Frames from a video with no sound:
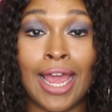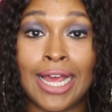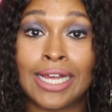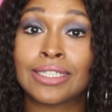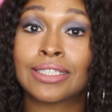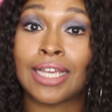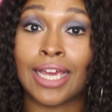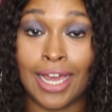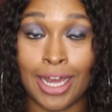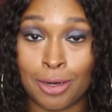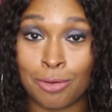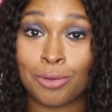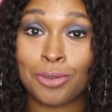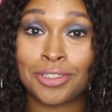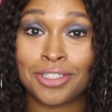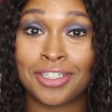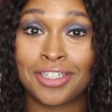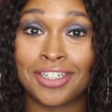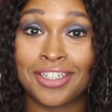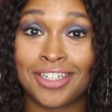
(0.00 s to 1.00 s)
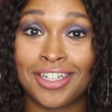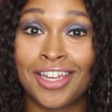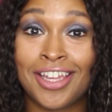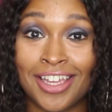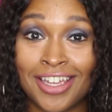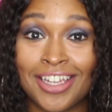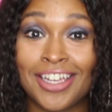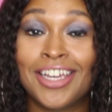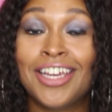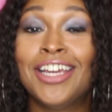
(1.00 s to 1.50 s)
ass out.
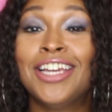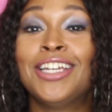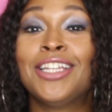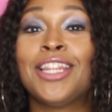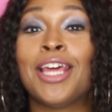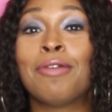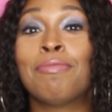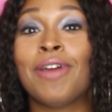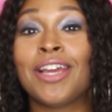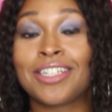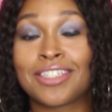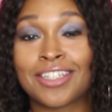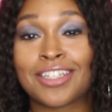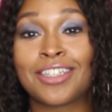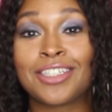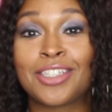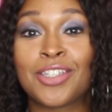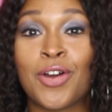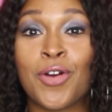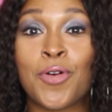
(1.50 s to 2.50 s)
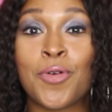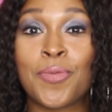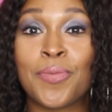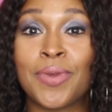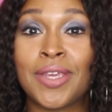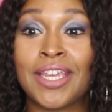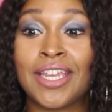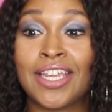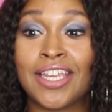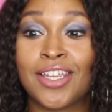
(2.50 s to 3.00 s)
They basically told
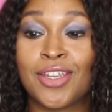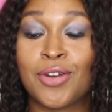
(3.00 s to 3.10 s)
me,